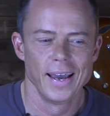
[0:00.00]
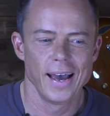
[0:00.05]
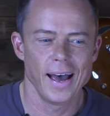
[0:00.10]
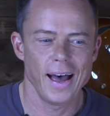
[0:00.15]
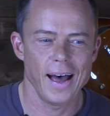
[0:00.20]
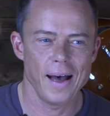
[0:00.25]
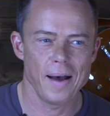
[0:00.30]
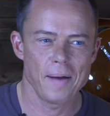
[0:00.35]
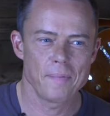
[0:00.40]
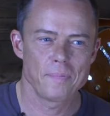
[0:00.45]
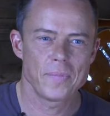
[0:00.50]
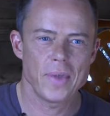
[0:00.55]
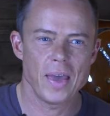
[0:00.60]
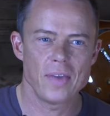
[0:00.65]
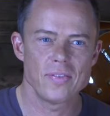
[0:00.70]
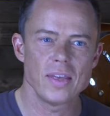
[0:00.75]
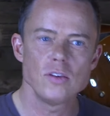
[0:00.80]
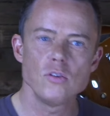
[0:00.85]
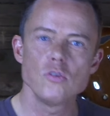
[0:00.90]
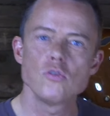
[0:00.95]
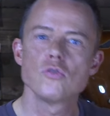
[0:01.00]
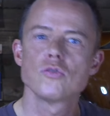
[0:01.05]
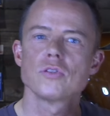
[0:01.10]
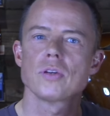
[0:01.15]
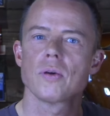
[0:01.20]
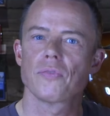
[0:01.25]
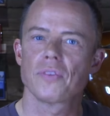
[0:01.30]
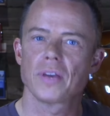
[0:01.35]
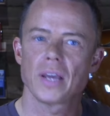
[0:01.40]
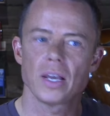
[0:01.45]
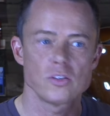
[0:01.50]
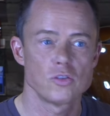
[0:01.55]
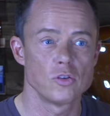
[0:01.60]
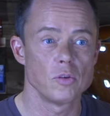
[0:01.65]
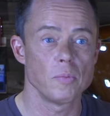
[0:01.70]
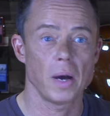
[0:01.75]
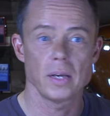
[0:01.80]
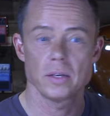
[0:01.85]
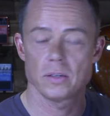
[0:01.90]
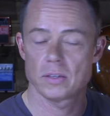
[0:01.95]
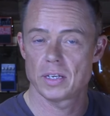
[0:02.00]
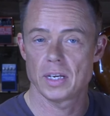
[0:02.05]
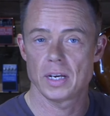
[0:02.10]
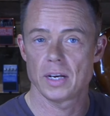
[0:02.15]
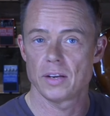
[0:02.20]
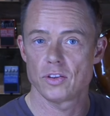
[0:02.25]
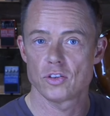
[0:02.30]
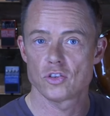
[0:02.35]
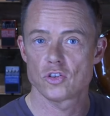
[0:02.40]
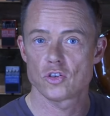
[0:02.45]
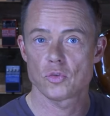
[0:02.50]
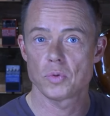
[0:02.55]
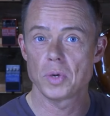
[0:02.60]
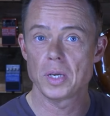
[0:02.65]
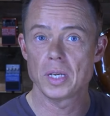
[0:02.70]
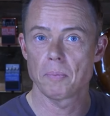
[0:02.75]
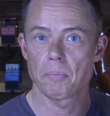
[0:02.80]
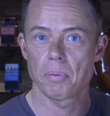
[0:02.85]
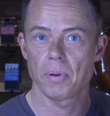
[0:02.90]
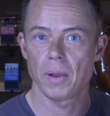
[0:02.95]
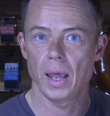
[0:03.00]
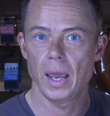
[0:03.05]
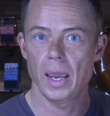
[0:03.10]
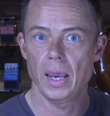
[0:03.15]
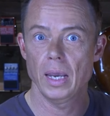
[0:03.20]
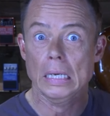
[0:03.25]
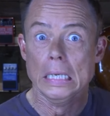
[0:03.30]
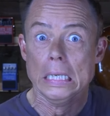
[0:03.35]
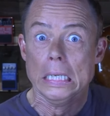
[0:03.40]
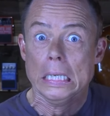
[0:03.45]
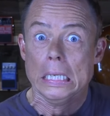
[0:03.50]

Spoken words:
And then you do something else. You might sit in the street and play.